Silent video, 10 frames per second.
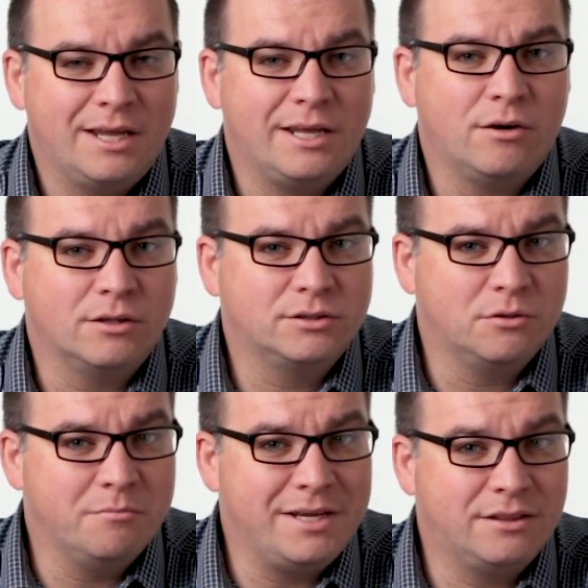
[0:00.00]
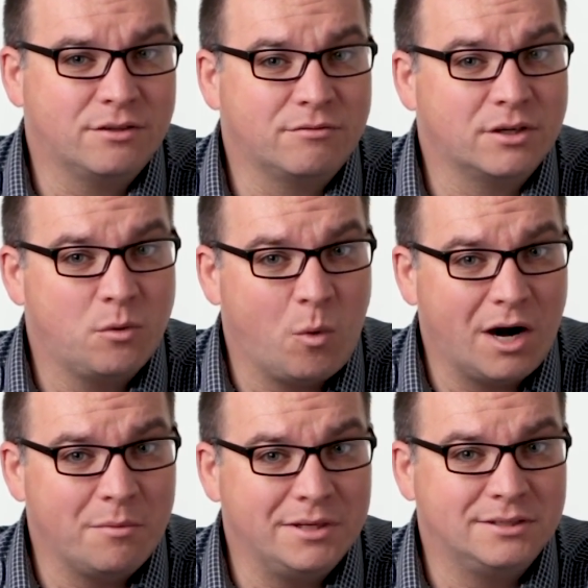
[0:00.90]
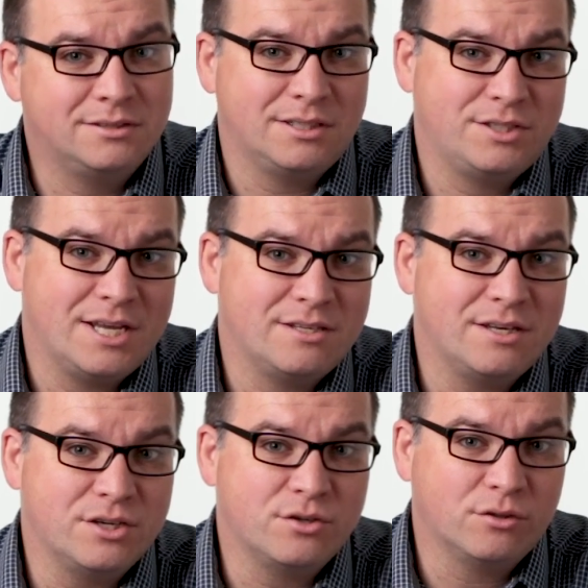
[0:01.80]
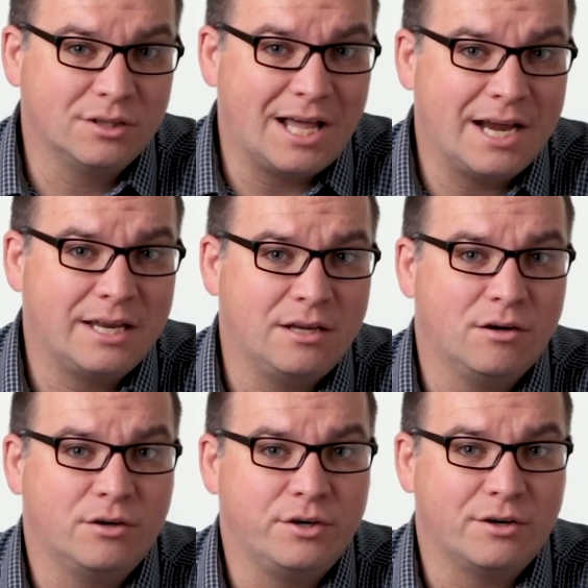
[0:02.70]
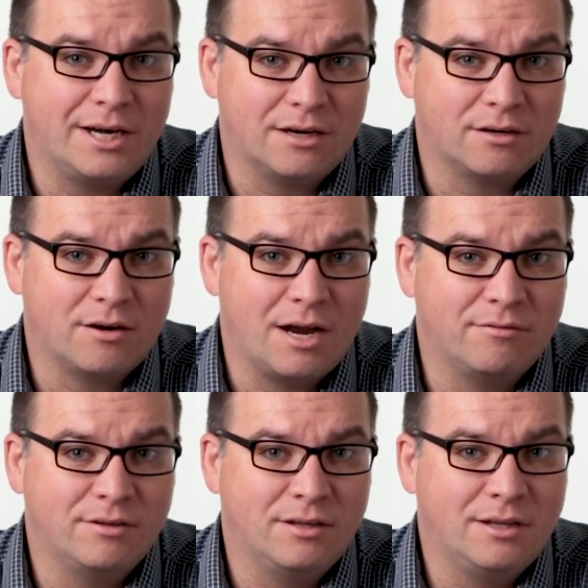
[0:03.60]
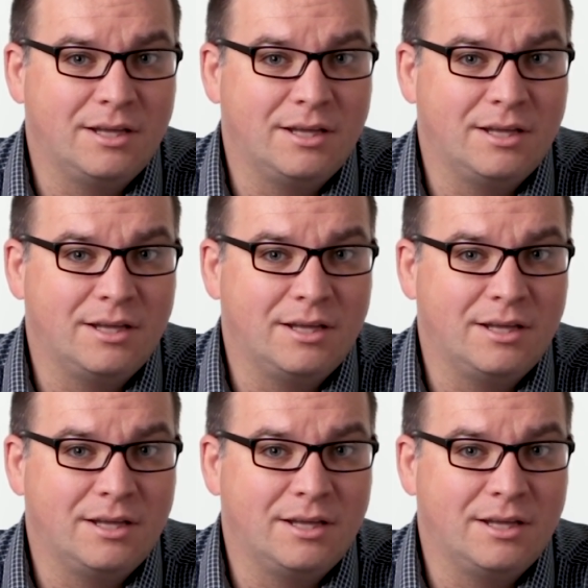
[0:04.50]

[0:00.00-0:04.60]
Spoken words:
and also meet the requirements, such as additional lighting on your aircraft.